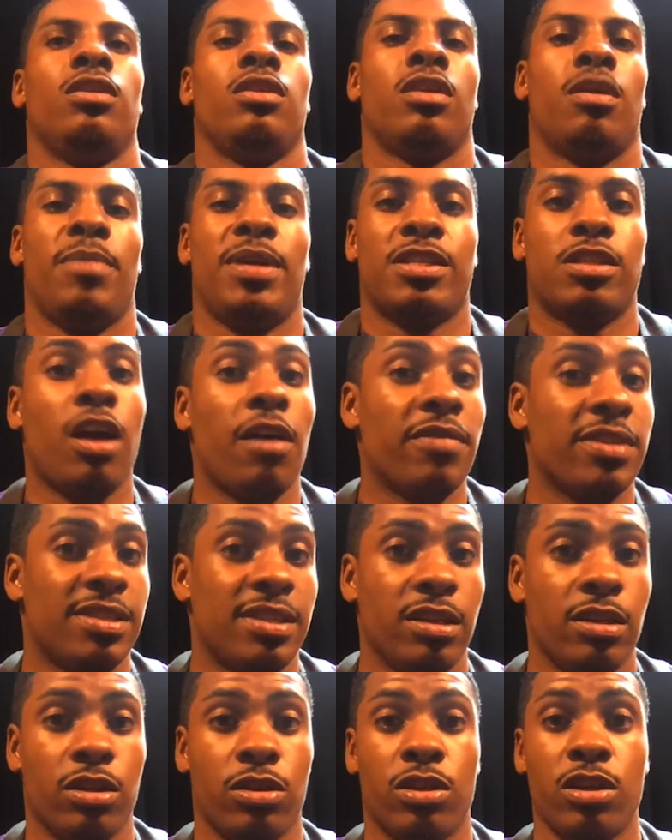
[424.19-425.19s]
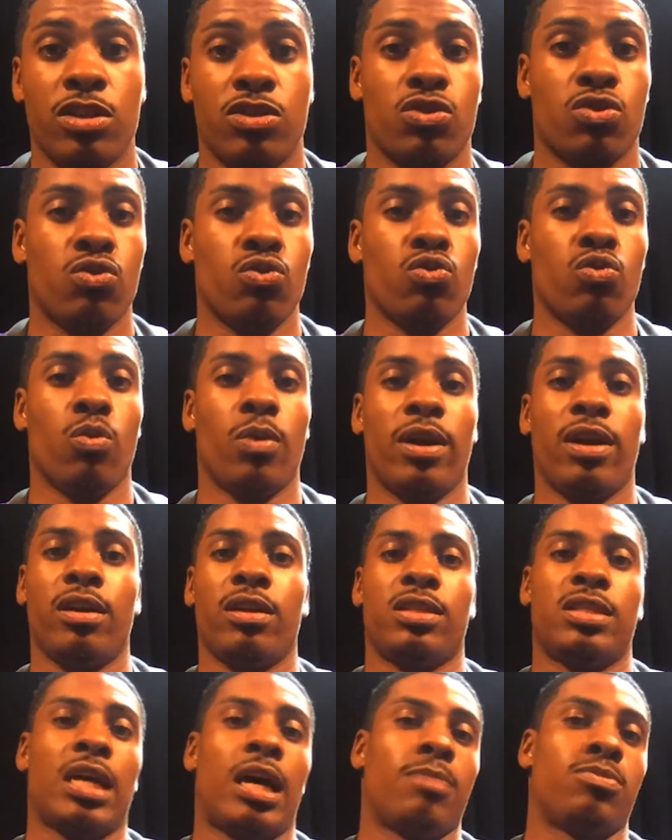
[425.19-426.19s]
I mean, it's obviously a good school, one of the
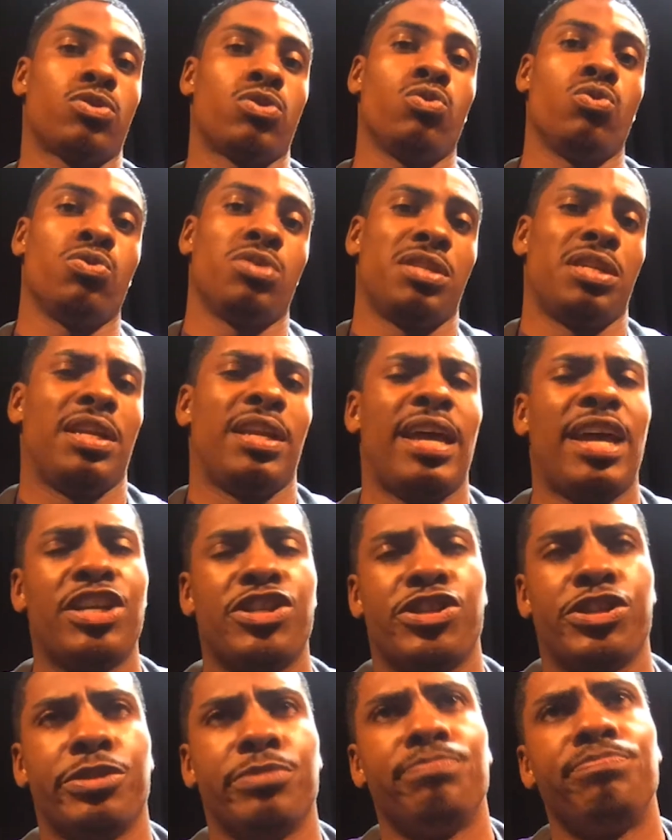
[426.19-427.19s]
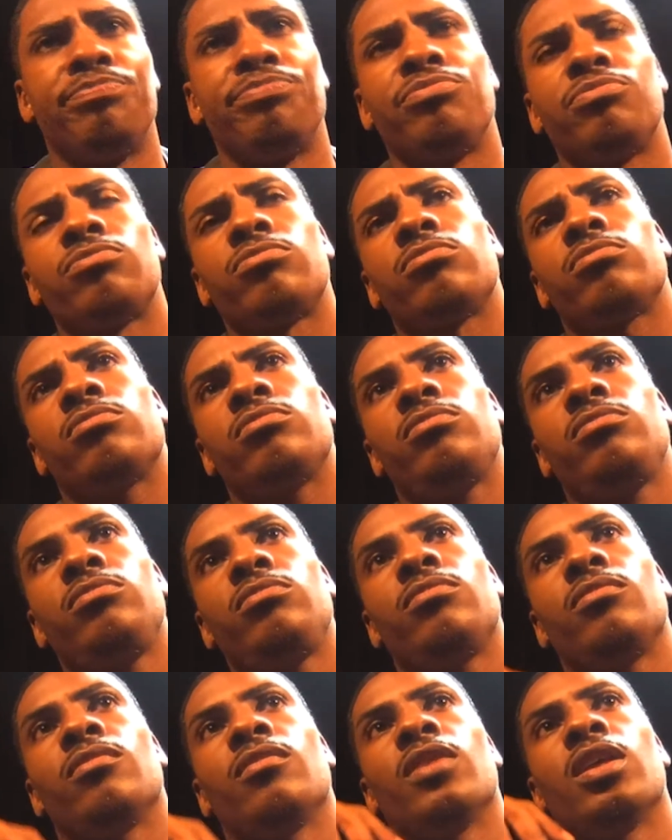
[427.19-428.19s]
top schools in the nation.
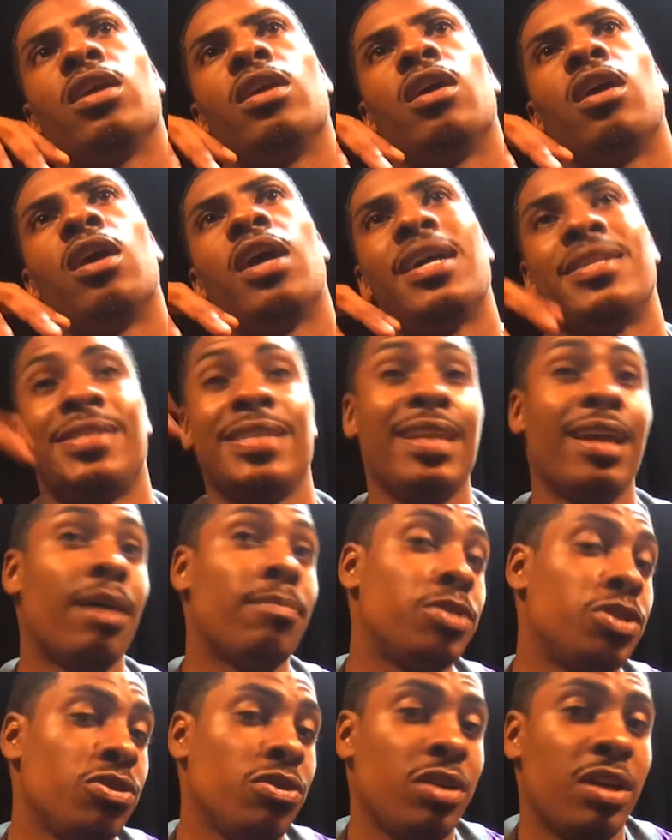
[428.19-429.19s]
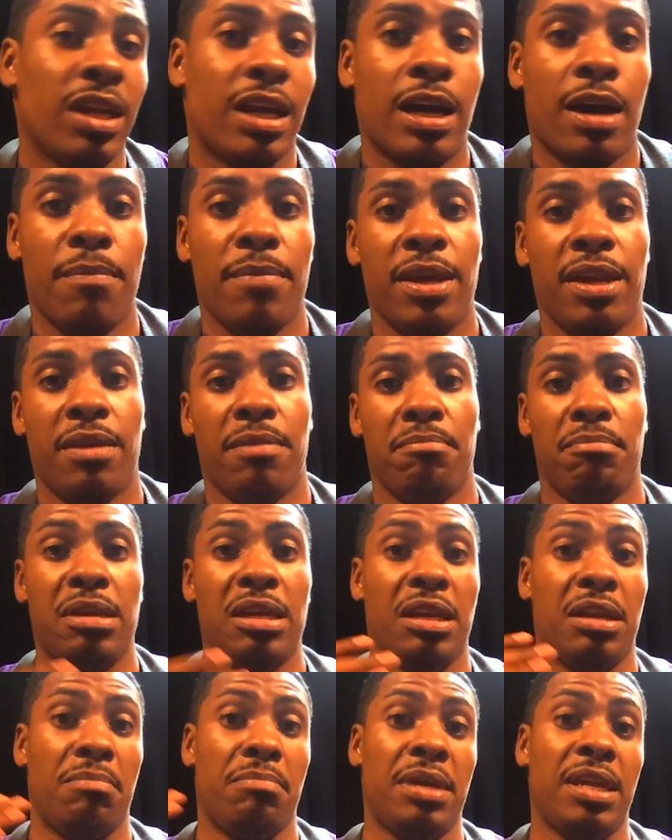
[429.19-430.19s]
I see the opportunity to come in and be
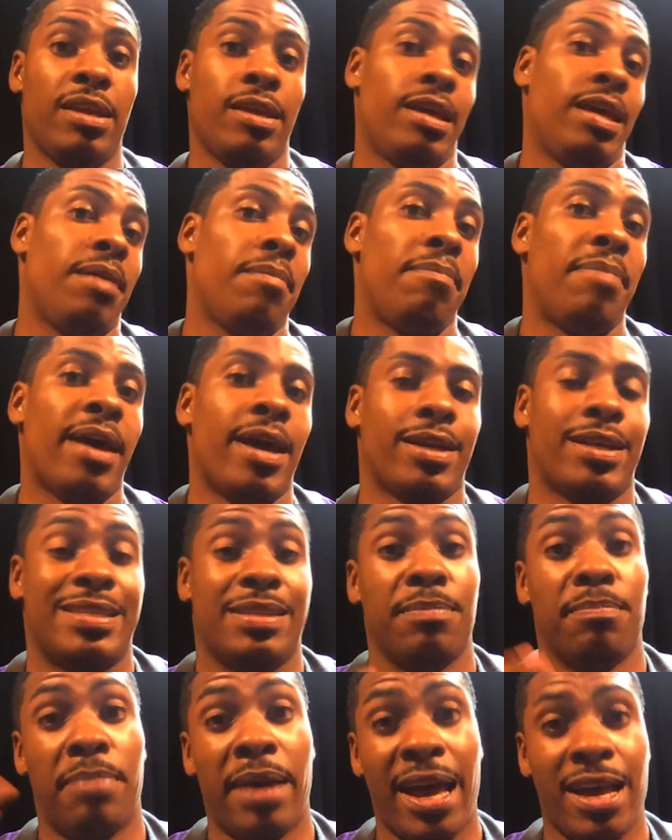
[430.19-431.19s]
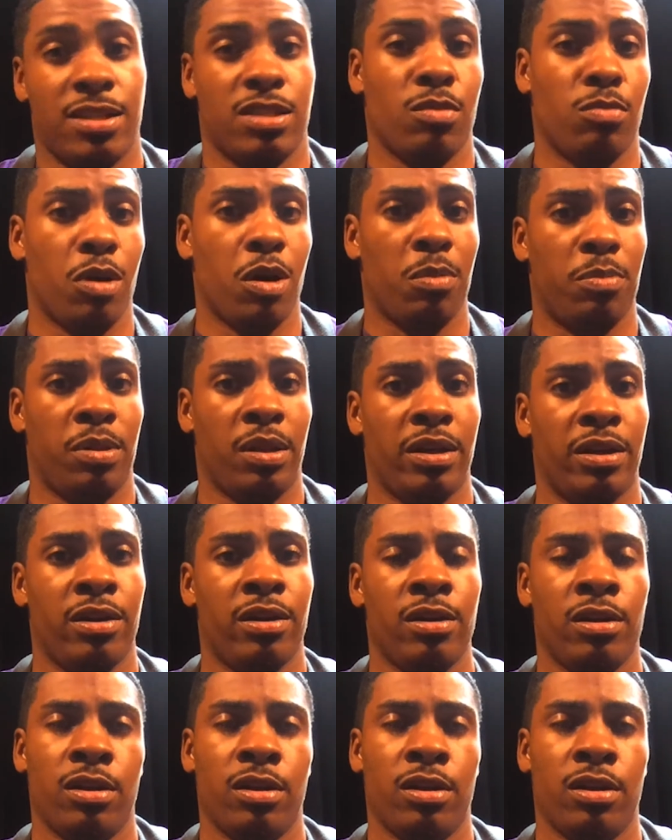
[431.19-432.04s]
an immediate impact as a basketball player.